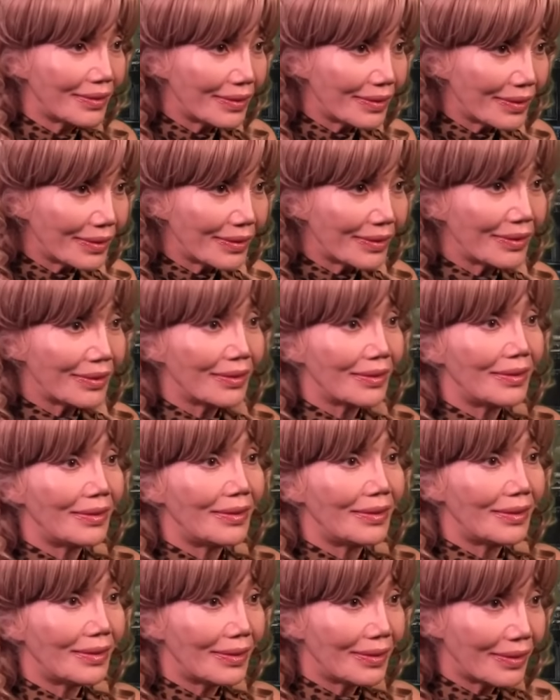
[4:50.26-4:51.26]

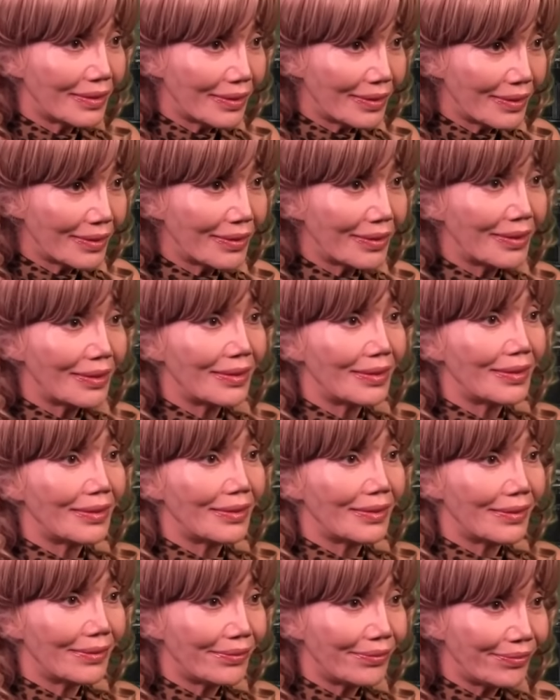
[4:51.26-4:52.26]

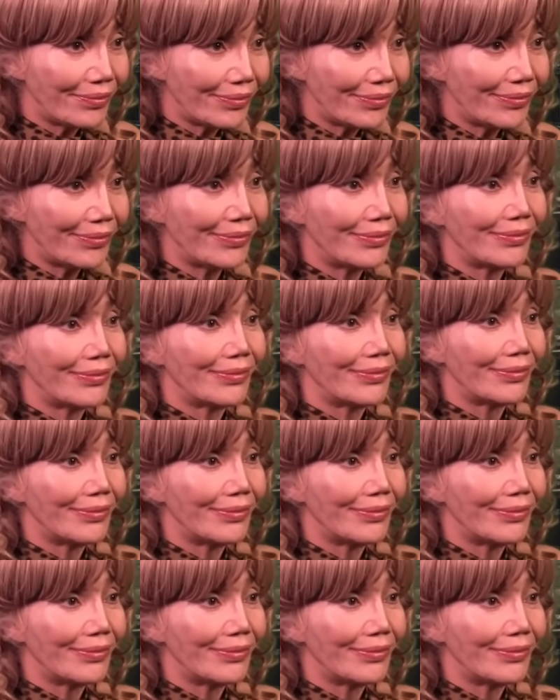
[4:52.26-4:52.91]
Nobody speaks.